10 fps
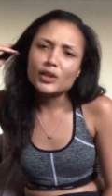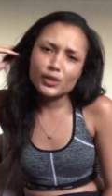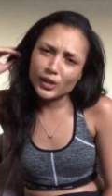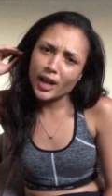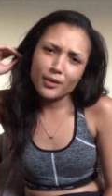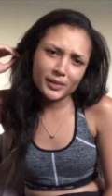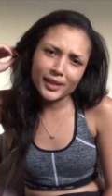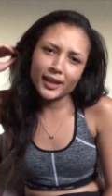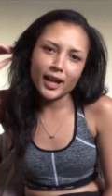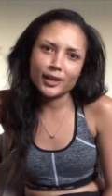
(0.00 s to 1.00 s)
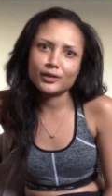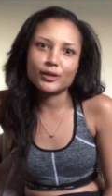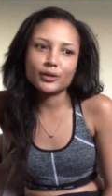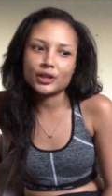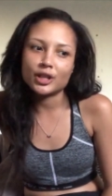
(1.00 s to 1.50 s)
So yeah, I was like, I could
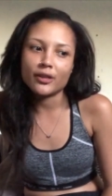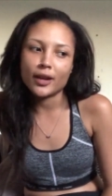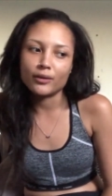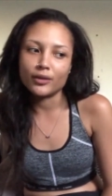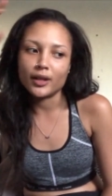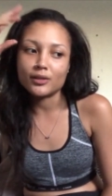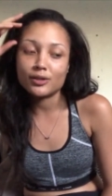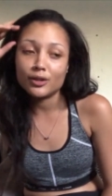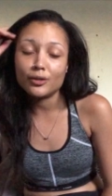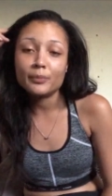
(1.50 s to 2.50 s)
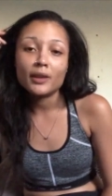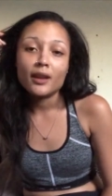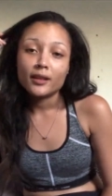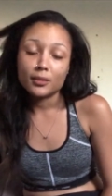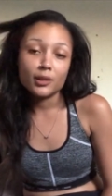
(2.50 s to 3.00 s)
totally share that with you guys too.
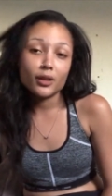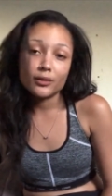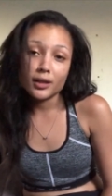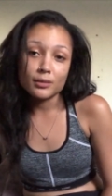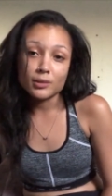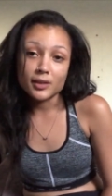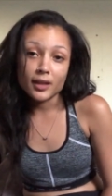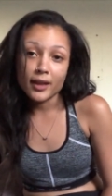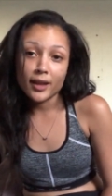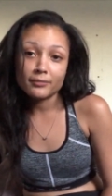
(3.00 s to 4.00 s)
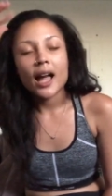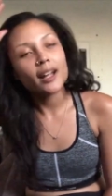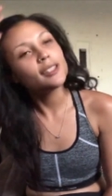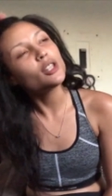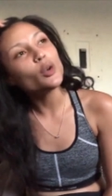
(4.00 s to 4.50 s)
Let me know if you guys want to see that. I
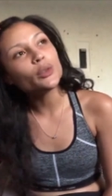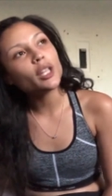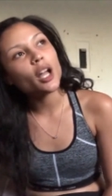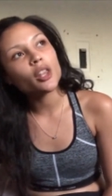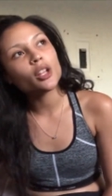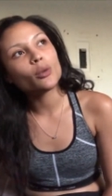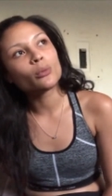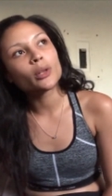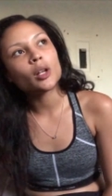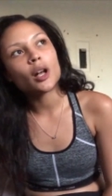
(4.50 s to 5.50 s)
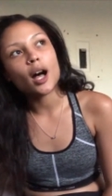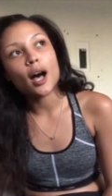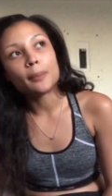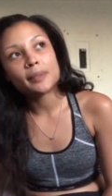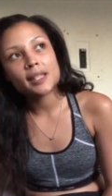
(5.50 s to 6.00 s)
guess the only other real
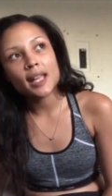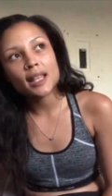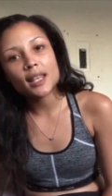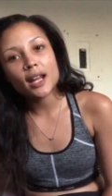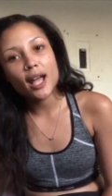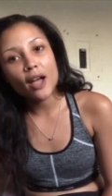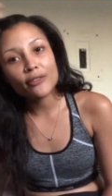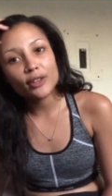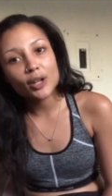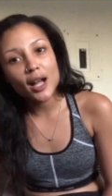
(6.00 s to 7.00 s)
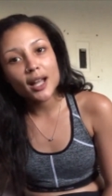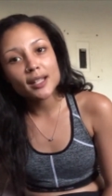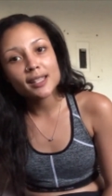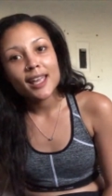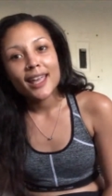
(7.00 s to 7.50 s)
update that I have for you
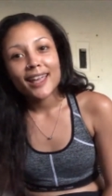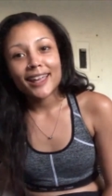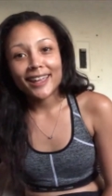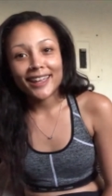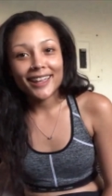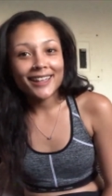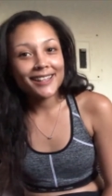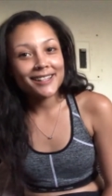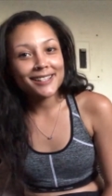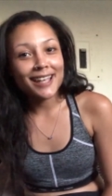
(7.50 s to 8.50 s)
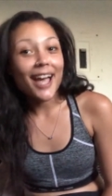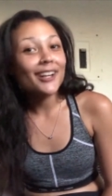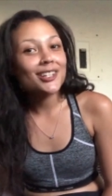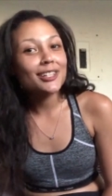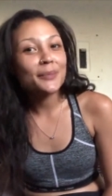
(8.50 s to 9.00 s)
guys is
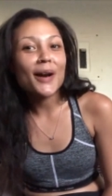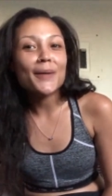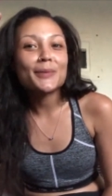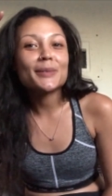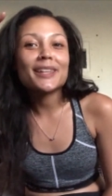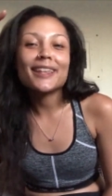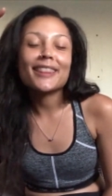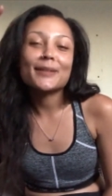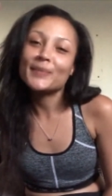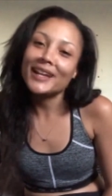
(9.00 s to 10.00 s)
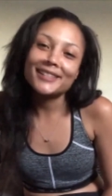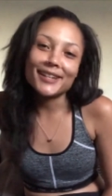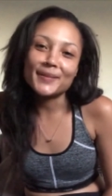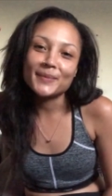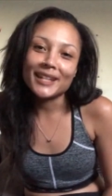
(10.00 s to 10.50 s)
actually probably the
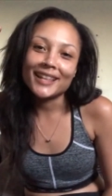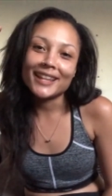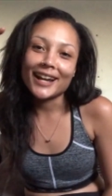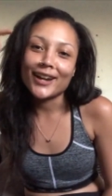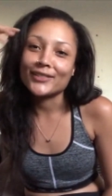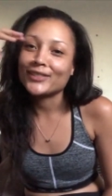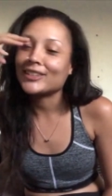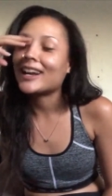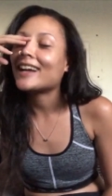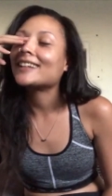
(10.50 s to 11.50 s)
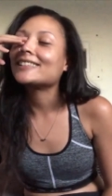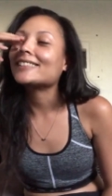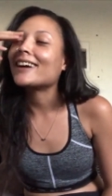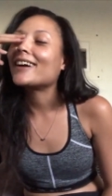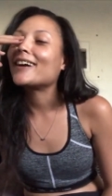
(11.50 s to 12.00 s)
best update that I have for you
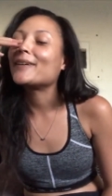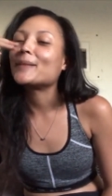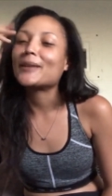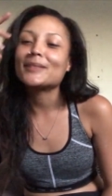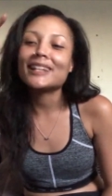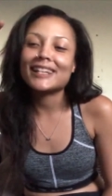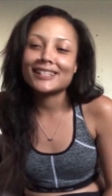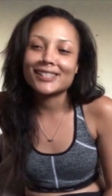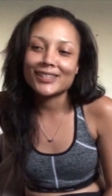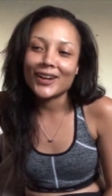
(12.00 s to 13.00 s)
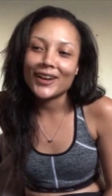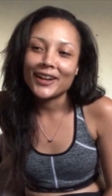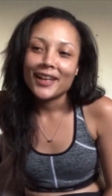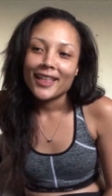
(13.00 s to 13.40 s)
guys. Um, I'm gonna insert